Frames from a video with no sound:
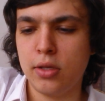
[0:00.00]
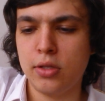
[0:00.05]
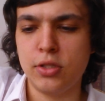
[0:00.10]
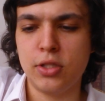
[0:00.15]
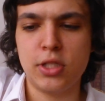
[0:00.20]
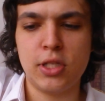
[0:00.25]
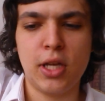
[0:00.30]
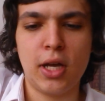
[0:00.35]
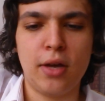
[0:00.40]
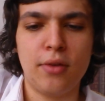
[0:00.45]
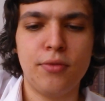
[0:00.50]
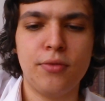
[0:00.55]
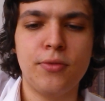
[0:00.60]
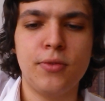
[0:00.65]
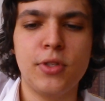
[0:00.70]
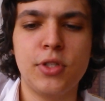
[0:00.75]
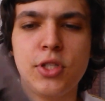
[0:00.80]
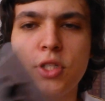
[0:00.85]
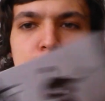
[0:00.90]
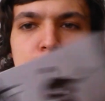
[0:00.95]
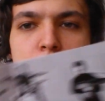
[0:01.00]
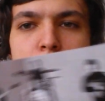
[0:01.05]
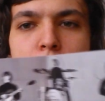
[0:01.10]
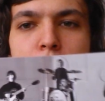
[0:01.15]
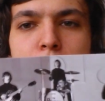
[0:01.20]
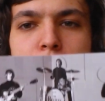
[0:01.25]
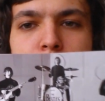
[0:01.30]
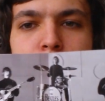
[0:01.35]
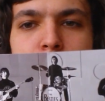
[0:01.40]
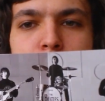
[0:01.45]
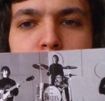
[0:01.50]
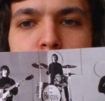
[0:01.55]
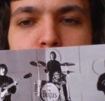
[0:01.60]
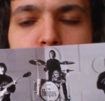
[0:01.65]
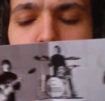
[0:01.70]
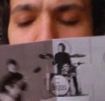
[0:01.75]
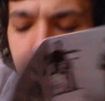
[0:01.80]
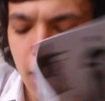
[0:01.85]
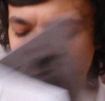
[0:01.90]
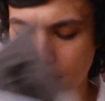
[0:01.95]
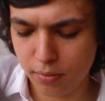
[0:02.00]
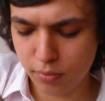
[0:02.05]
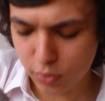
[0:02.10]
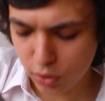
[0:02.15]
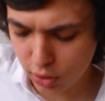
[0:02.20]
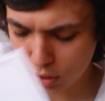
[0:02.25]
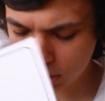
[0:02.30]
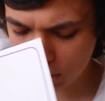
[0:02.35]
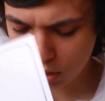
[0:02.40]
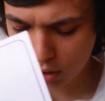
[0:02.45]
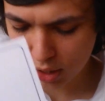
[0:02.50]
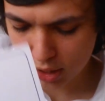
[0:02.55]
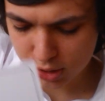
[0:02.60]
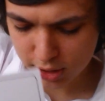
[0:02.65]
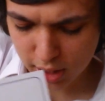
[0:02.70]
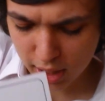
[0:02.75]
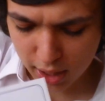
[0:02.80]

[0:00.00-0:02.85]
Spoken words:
And stuff. So, yeah, looking nice.